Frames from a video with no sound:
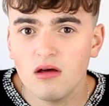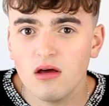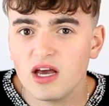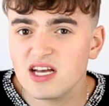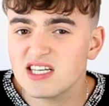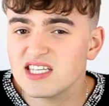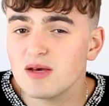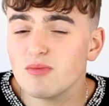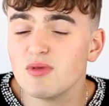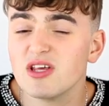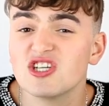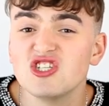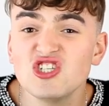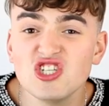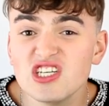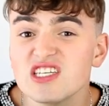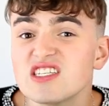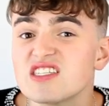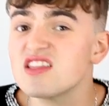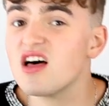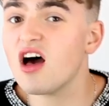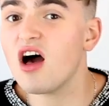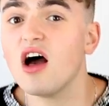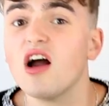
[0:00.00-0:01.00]
Except like
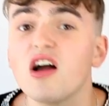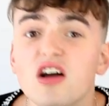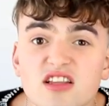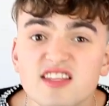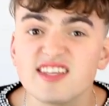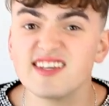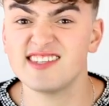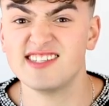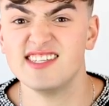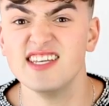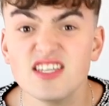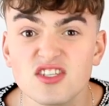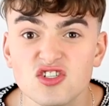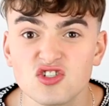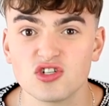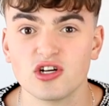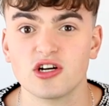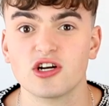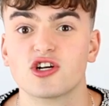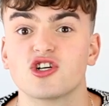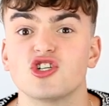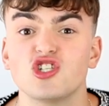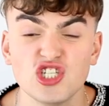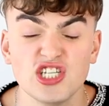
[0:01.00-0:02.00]
she's the ugly
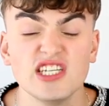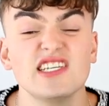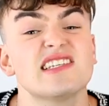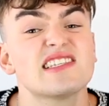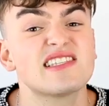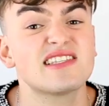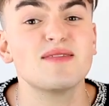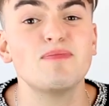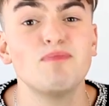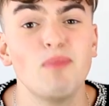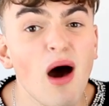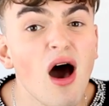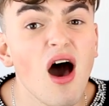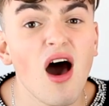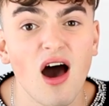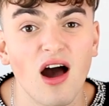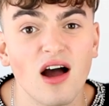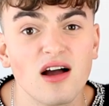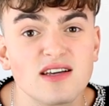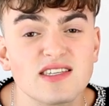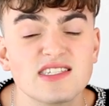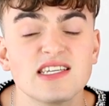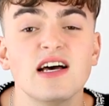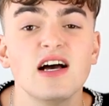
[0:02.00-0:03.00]
sister because she is the
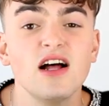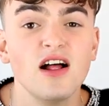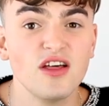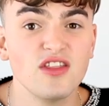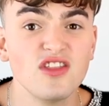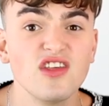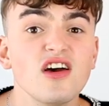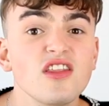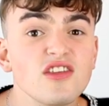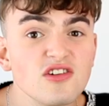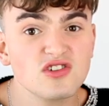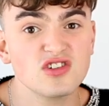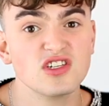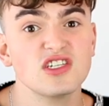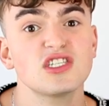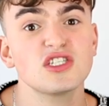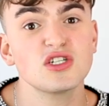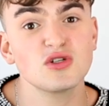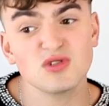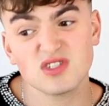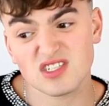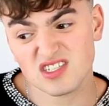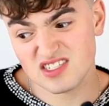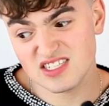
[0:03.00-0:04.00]
box. And the other
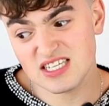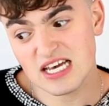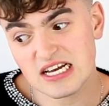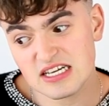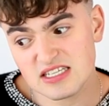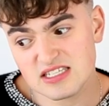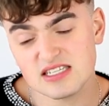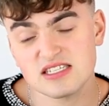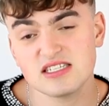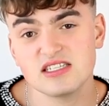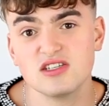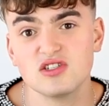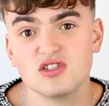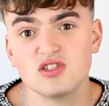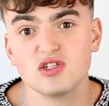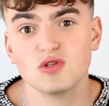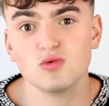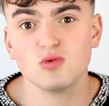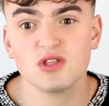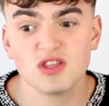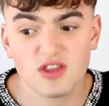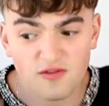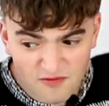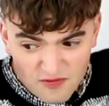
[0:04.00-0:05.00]
sister is the sexy sister
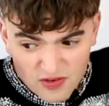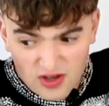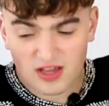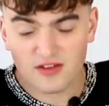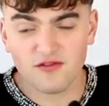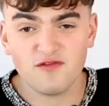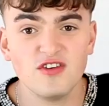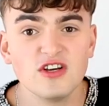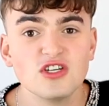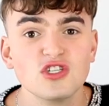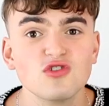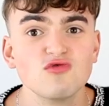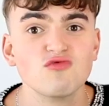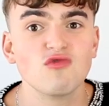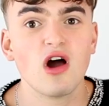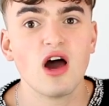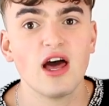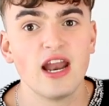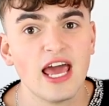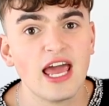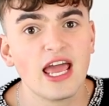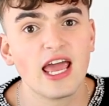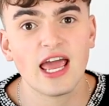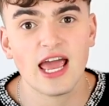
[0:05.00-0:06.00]
with the fucking fishing
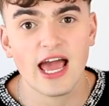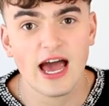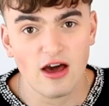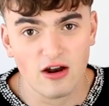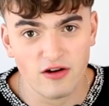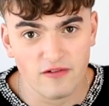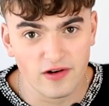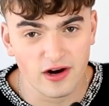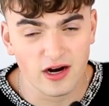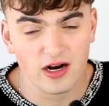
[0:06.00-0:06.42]
rod hanging out of